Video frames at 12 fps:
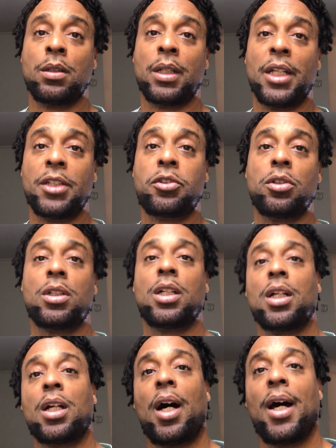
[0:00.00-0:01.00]
Get you a
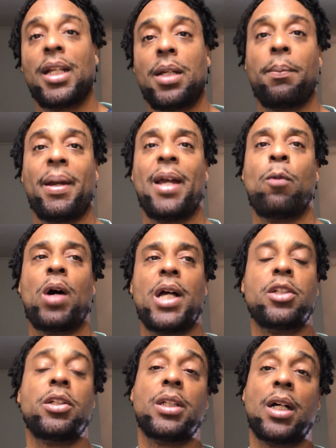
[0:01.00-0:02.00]
good godly man while
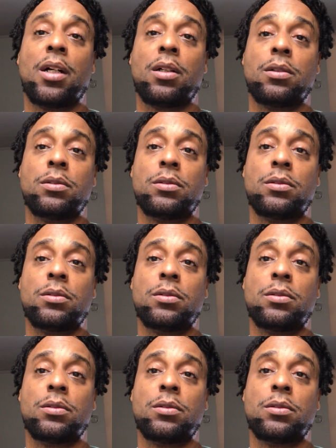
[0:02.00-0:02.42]
you're young.